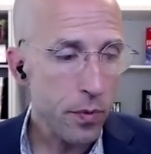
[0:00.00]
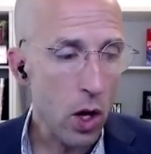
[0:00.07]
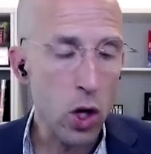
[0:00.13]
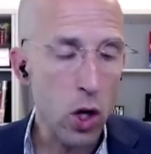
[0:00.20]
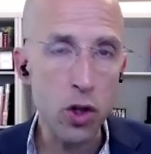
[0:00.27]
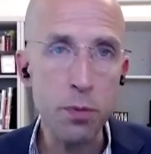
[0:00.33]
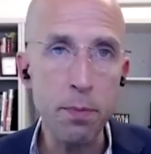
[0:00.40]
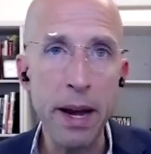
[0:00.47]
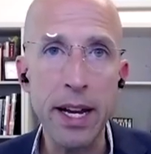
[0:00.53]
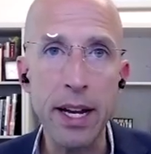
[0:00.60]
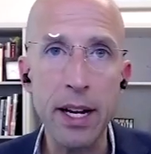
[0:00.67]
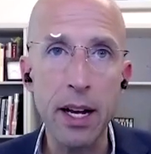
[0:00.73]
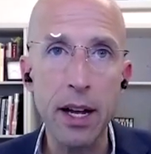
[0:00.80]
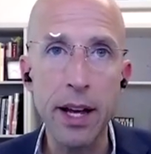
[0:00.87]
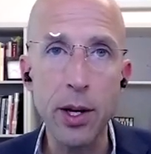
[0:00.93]

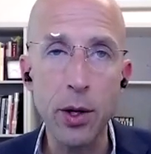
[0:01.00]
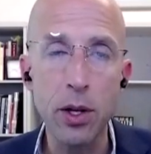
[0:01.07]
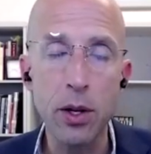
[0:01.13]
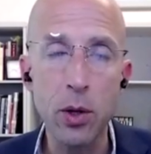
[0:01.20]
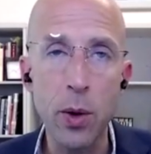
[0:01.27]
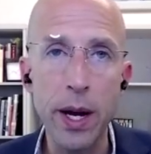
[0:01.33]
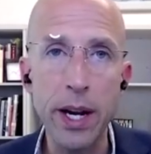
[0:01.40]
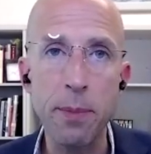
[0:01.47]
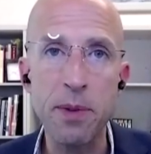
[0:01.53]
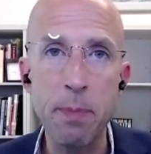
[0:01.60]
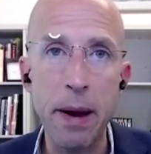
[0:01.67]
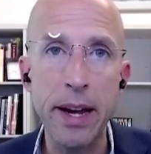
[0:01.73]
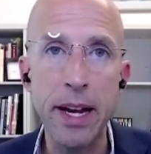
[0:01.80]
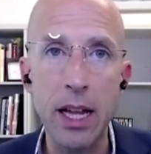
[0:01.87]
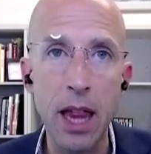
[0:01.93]
you end up
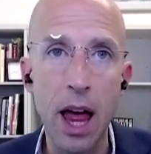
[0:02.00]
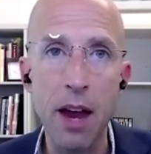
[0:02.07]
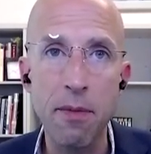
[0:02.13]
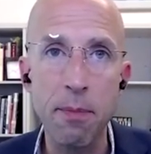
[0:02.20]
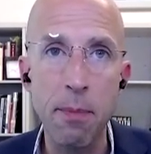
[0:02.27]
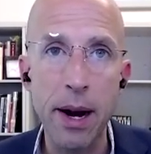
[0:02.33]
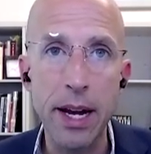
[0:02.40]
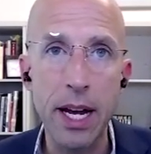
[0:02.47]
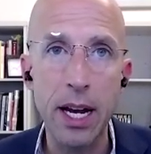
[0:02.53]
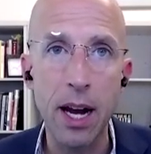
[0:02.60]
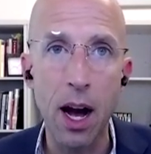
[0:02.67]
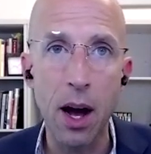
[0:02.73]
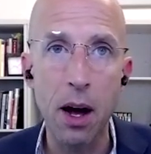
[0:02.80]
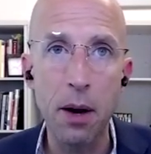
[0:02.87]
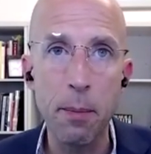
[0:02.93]
spending a lot of money
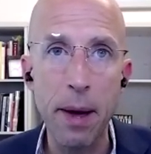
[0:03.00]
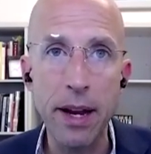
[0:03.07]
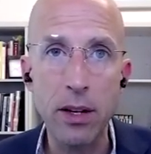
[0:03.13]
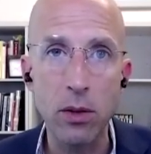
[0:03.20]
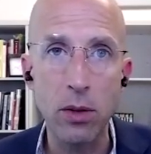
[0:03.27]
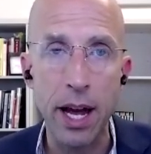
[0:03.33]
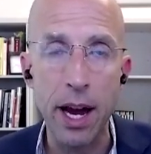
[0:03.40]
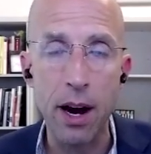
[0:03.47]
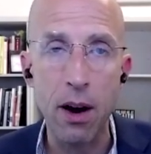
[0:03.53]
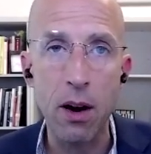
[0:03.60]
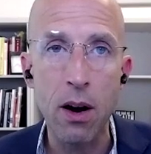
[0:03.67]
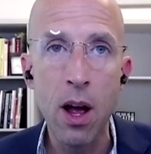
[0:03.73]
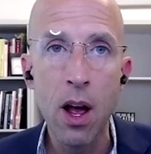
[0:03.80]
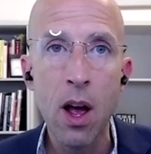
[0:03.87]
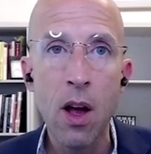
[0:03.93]
on medical care
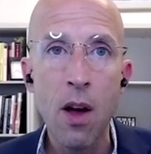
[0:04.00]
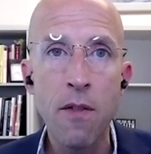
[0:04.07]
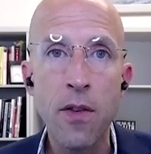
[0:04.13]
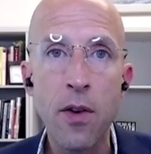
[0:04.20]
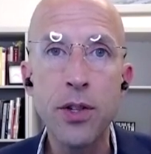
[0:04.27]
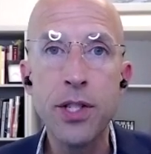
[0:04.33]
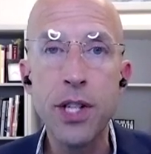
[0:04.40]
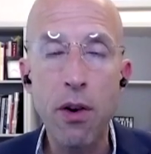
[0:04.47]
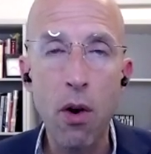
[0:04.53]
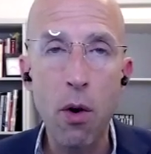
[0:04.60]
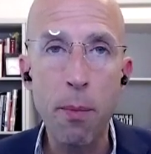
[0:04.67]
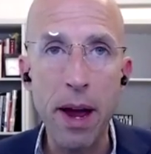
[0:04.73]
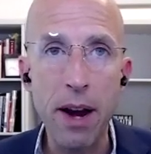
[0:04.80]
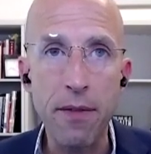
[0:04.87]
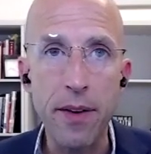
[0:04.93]
for zero
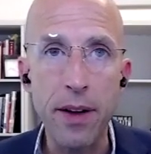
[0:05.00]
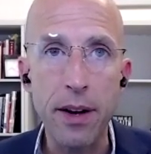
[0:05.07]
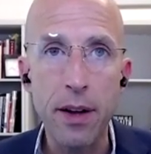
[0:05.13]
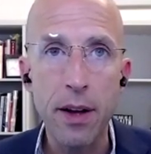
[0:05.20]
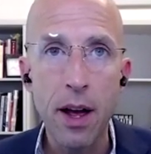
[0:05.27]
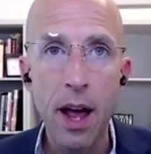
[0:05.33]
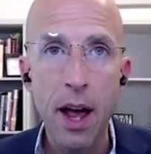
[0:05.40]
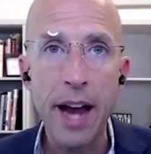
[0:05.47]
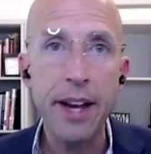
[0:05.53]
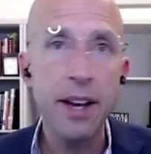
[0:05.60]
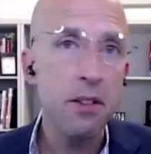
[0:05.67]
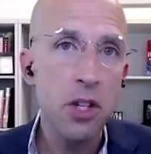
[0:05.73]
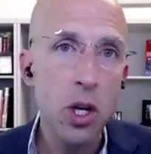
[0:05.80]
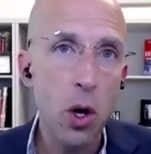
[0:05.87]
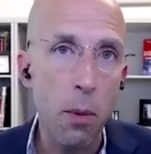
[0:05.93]
benefit. And
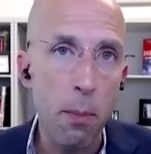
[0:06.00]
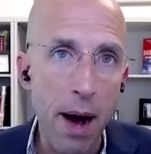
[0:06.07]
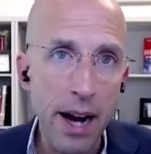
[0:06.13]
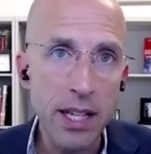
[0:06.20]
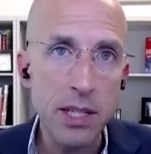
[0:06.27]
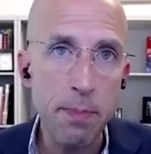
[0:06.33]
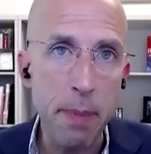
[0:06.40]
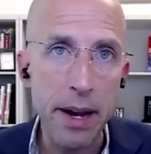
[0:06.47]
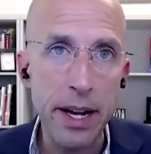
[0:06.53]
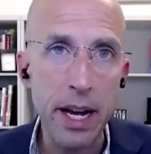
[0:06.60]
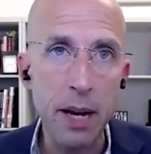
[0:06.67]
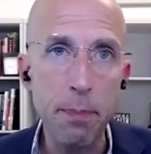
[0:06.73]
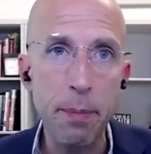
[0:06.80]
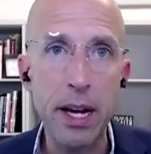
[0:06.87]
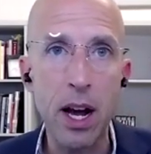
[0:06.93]
you don't mind spending
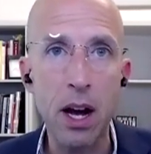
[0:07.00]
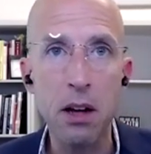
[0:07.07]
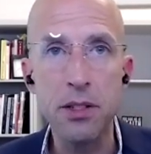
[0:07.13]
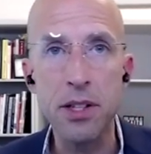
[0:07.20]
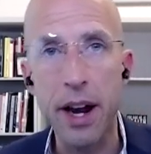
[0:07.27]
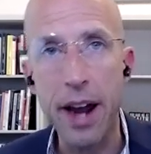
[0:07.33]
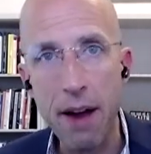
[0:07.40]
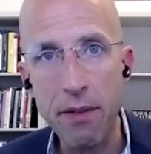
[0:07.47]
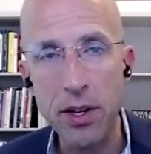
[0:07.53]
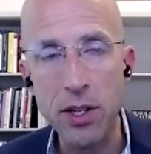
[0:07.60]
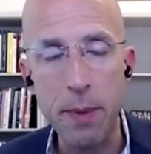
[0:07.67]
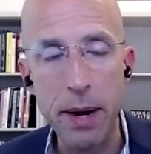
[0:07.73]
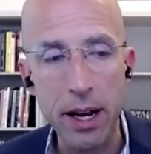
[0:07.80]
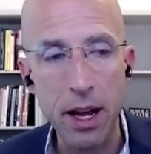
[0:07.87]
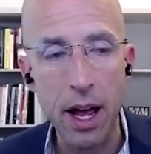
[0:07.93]
it because on average,
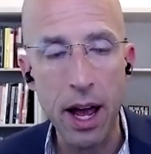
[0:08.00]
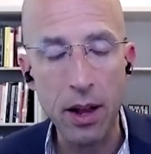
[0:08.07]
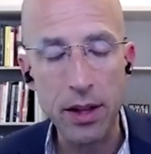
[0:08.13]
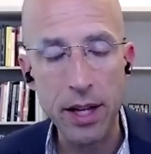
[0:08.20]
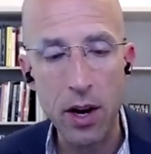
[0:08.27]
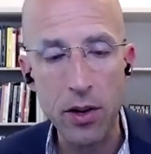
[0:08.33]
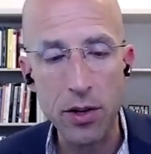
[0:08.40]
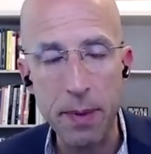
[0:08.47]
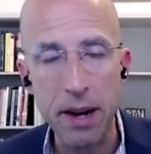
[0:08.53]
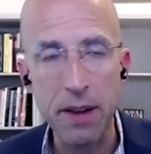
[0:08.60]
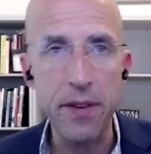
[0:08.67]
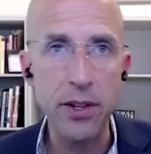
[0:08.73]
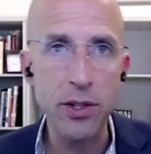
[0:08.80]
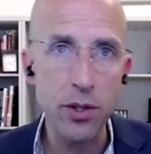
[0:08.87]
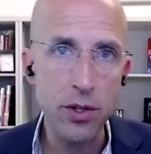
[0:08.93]
healthcare is
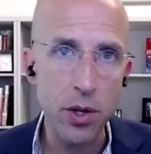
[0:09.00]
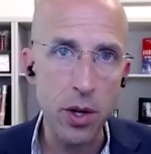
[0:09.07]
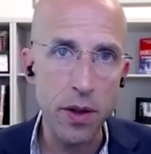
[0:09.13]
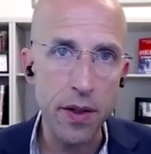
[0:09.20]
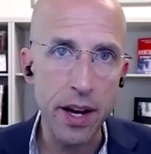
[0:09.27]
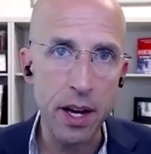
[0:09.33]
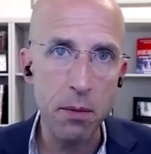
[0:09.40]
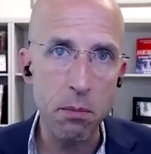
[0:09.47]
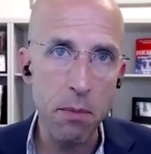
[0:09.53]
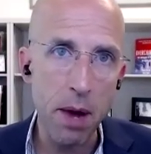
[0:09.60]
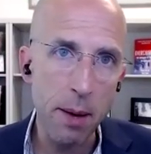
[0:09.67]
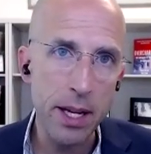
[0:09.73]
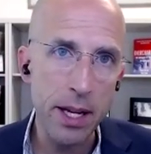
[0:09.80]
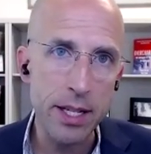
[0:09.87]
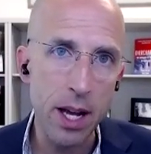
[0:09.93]
beneficial. So you think
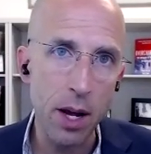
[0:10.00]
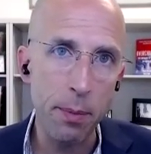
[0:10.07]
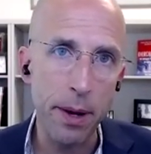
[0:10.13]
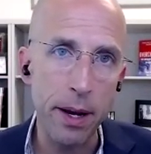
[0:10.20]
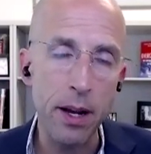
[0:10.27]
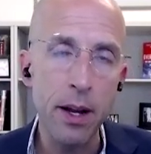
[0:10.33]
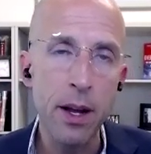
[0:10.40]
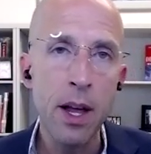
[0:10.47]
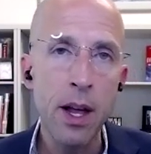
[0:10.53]
it's helping,